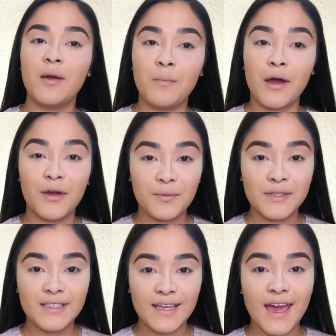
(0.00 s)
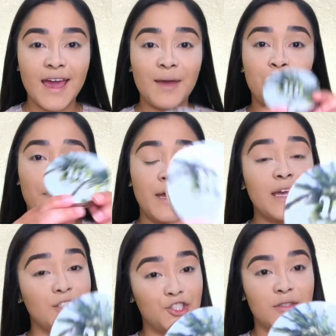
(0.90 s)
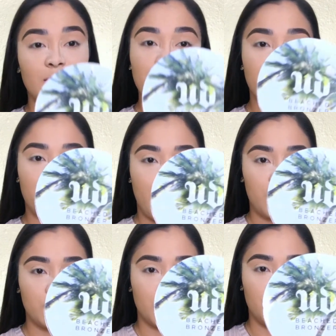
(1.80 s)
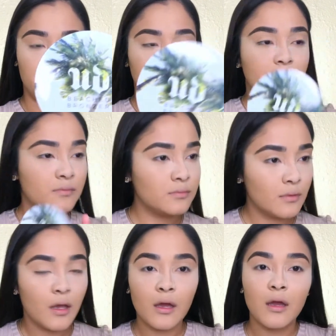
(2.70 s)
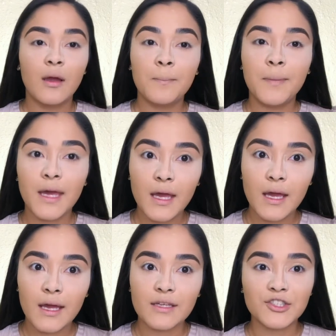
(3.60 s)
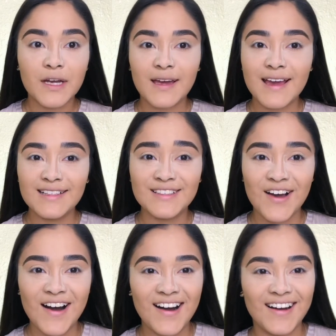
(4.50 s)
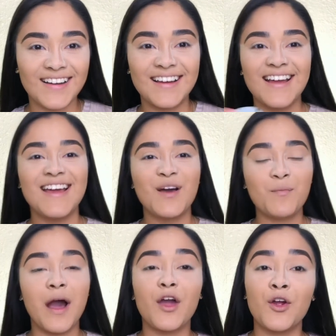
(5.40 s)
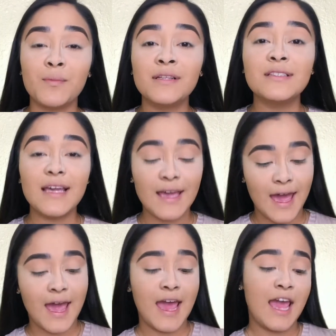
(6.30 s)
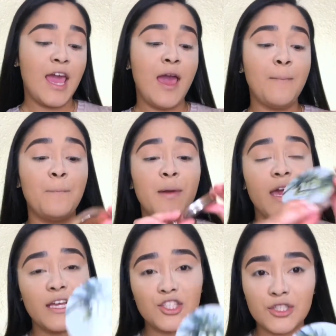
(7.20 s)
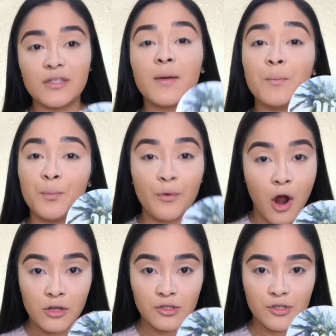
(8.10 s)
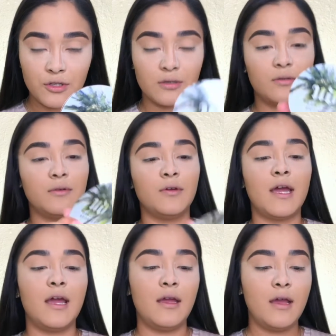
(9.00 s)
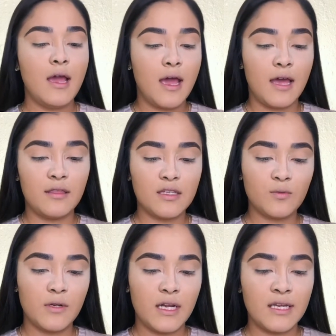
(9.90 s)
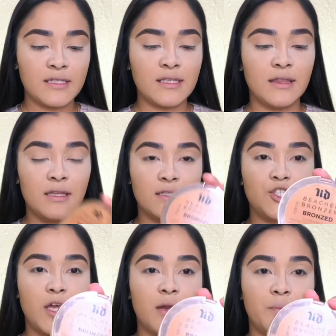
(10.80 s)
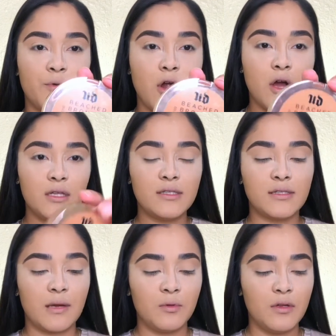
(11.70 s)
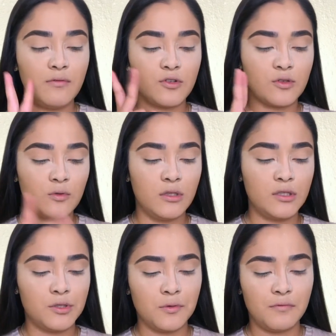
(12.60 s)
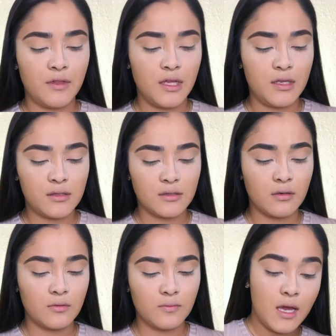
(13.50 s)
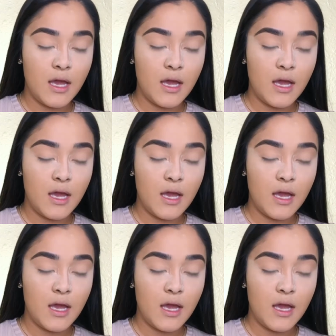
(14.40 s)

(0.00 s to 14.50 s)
My Urban Decay Beached Brown. Bitch, I can't talk. My Urban Decay Beached Bronzer. Okay, and this one is in the shade Bronze. I believe there's only 2 of these, so